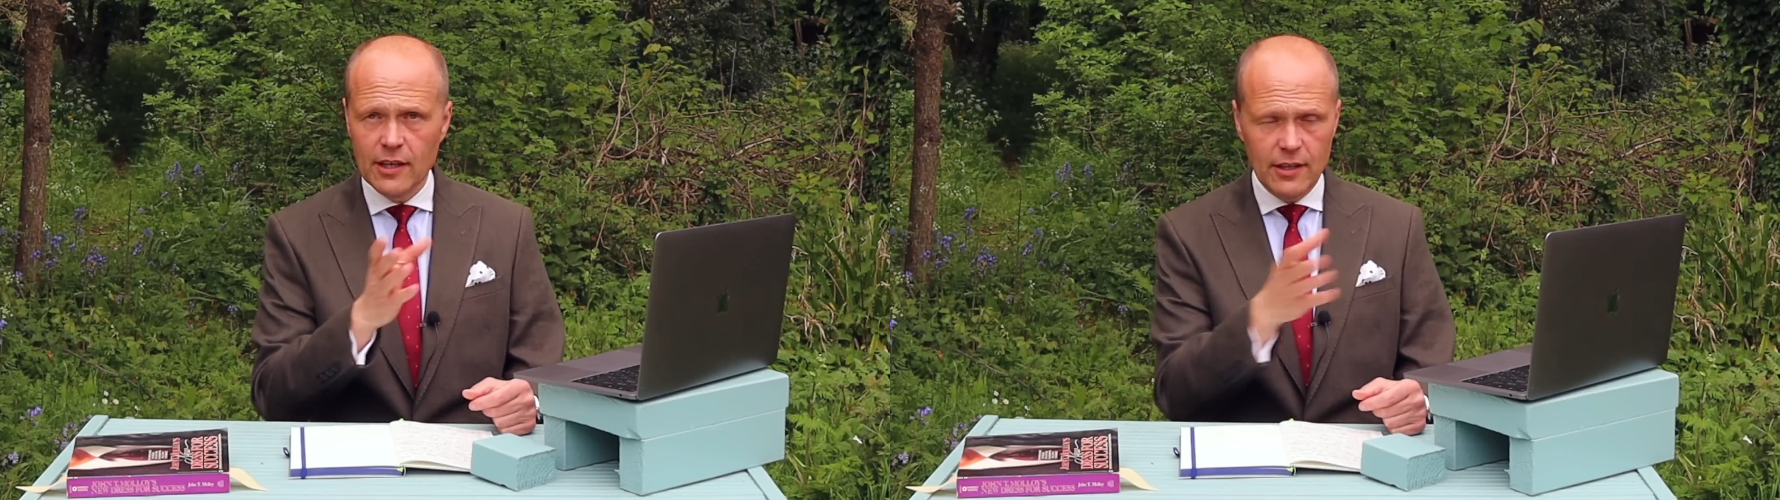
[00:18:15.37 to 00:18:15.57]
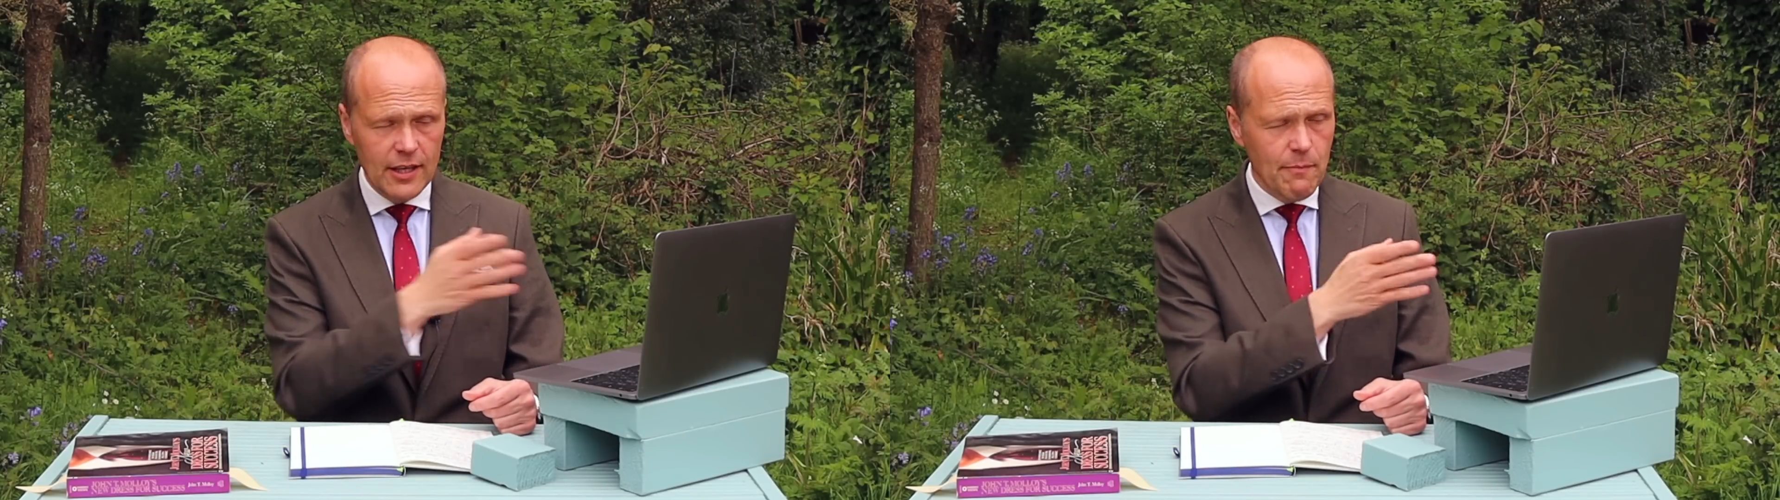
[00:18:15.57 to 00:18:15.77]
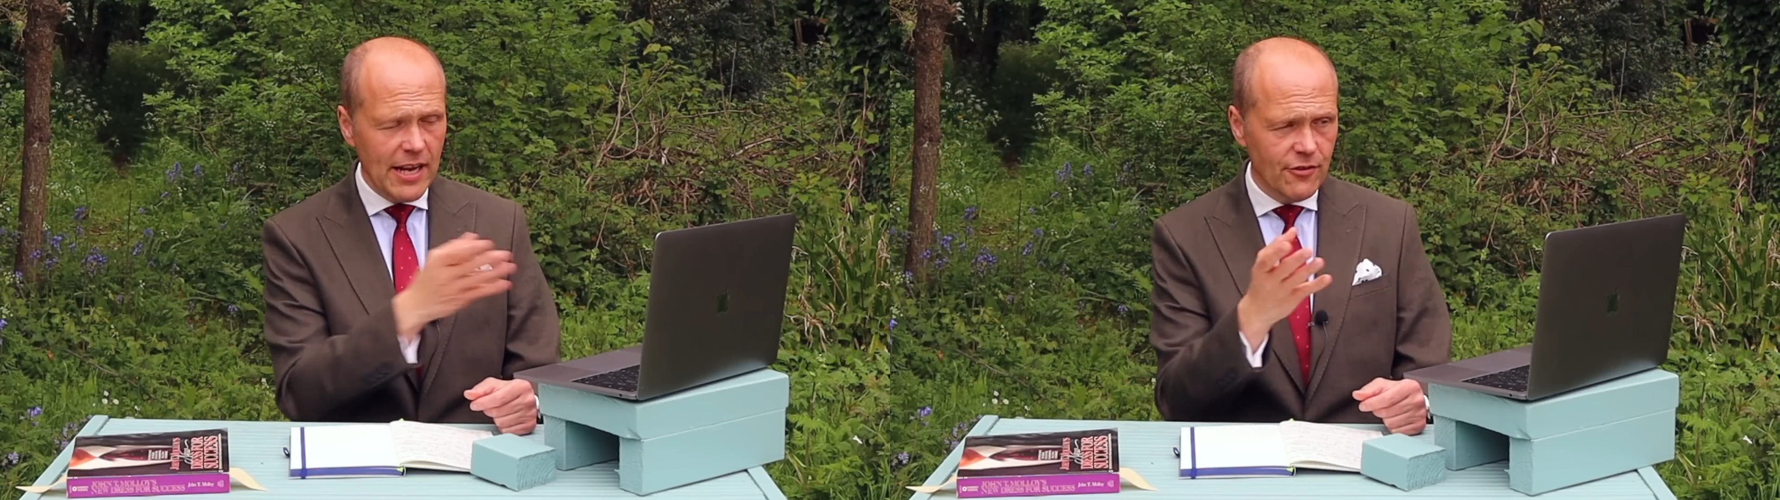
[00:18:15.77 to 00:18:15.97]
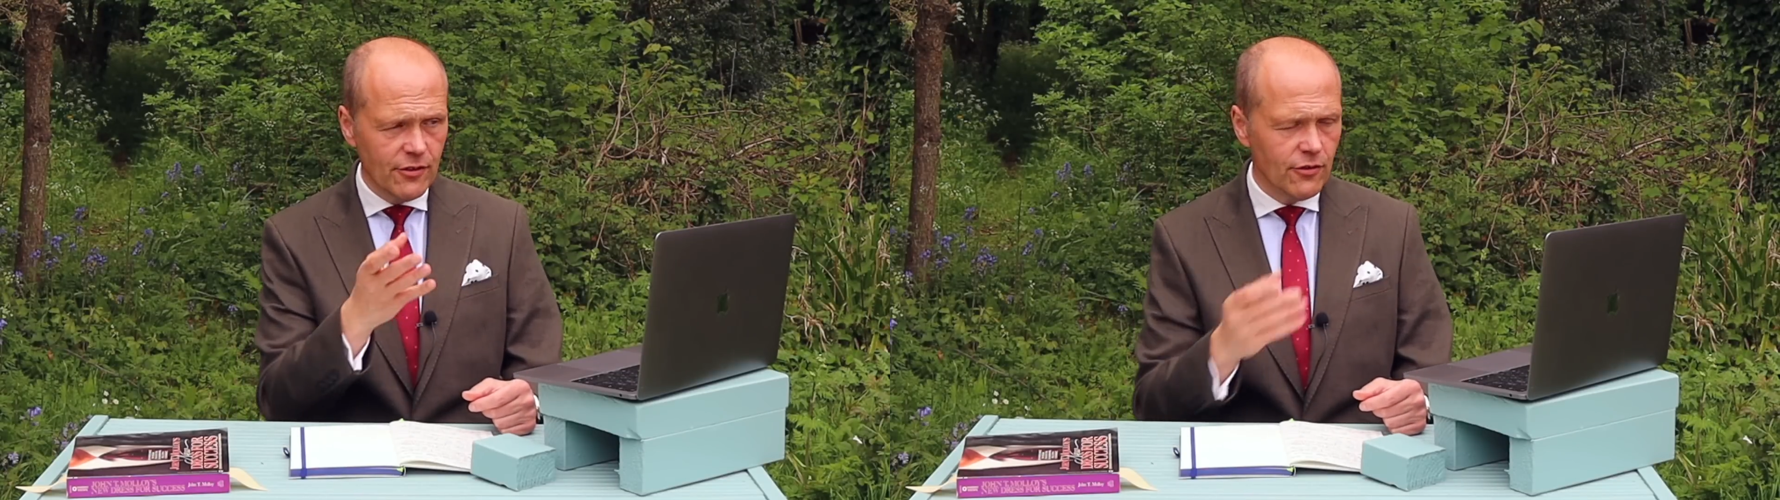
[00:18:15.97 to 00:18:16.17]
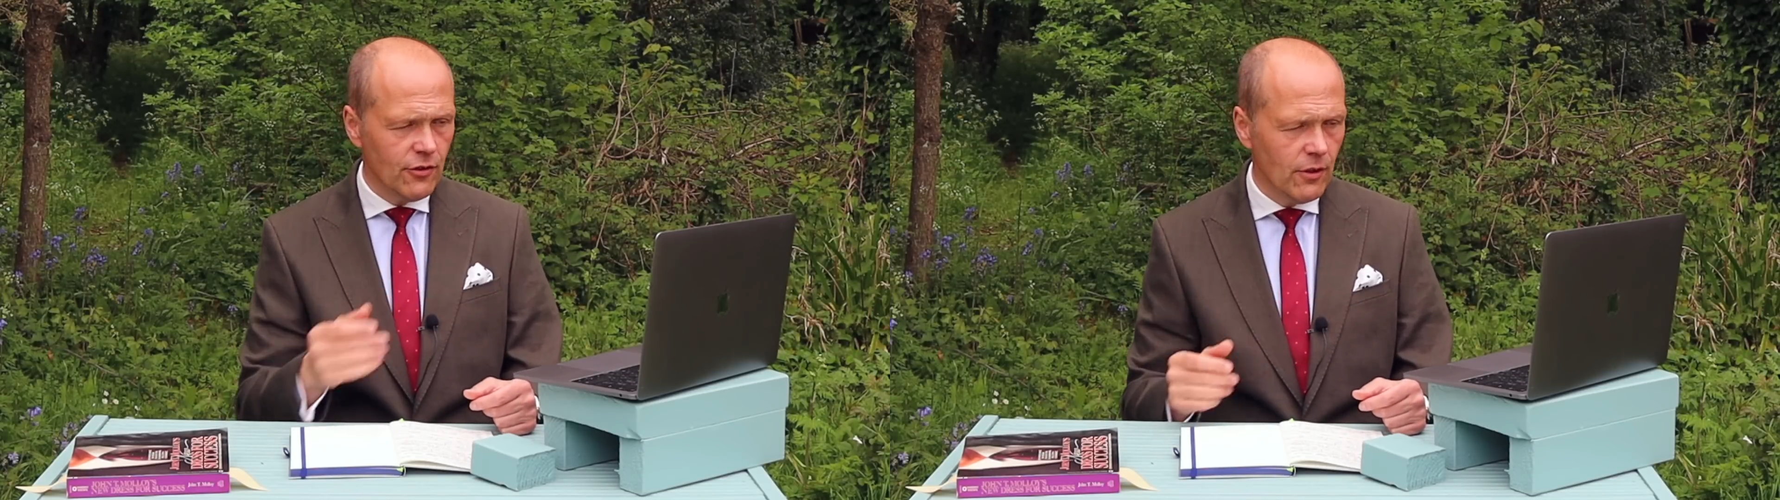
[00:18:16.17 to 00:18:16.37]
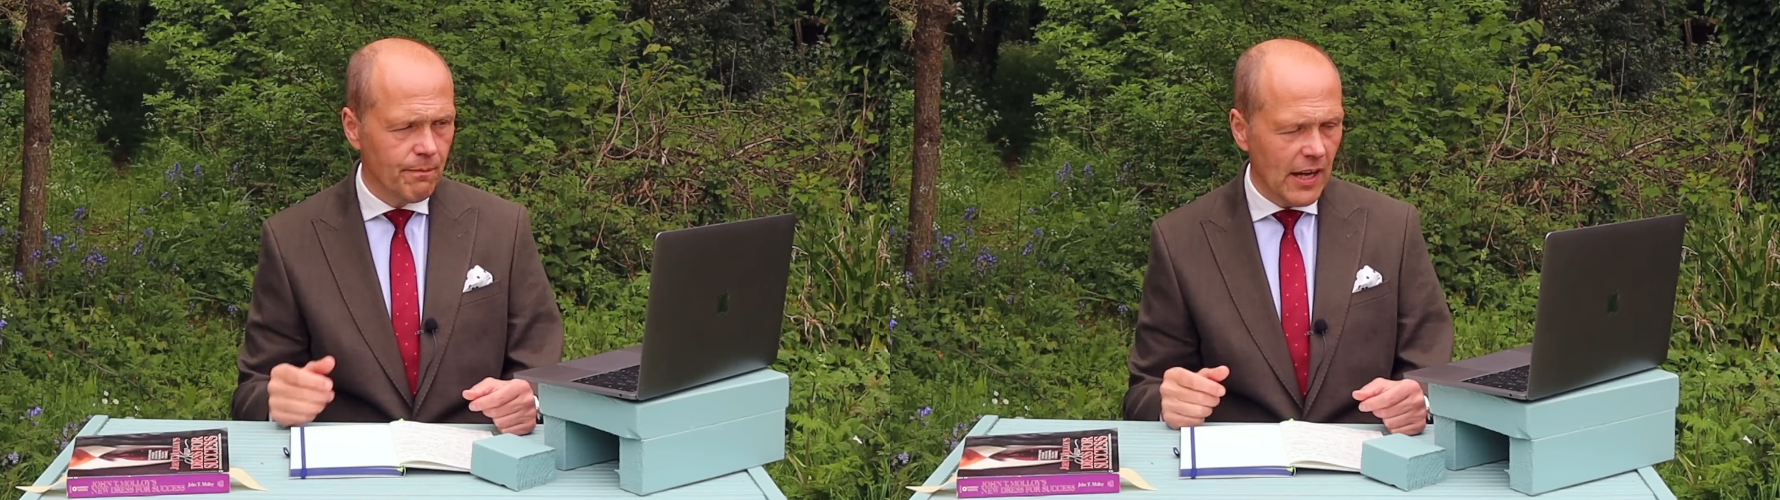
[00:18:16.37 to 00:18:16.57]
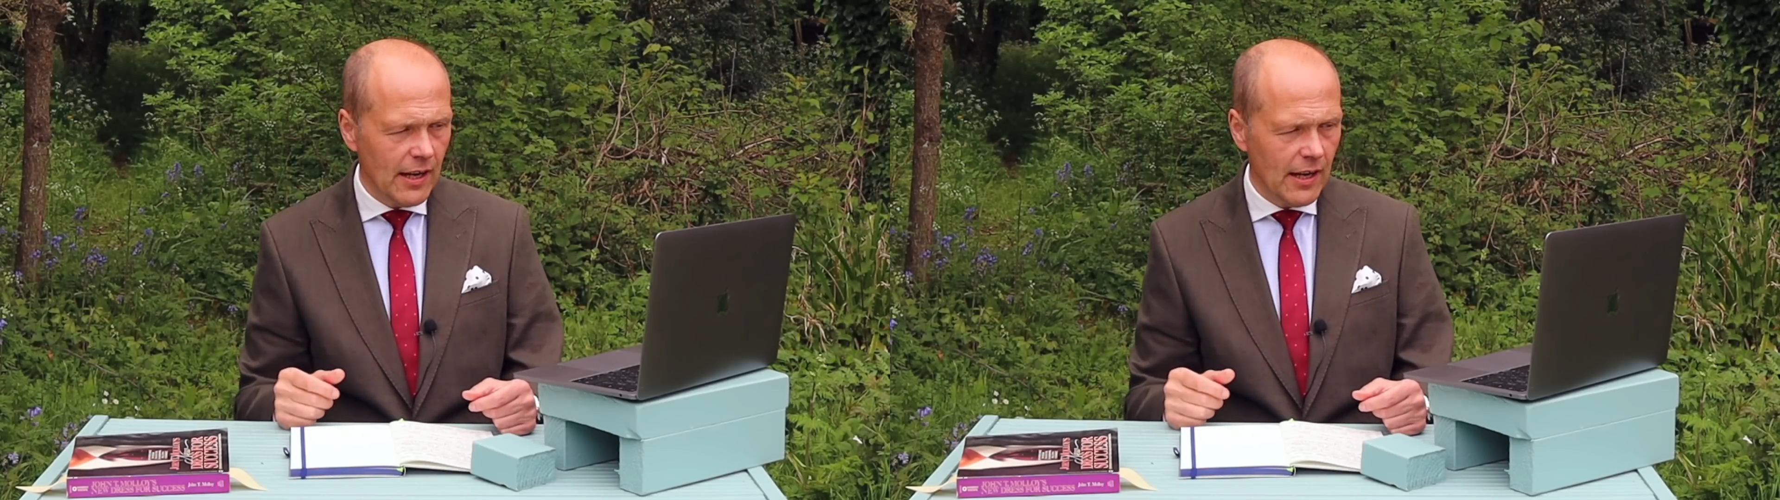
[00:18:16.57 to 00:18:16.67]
and he mentions here,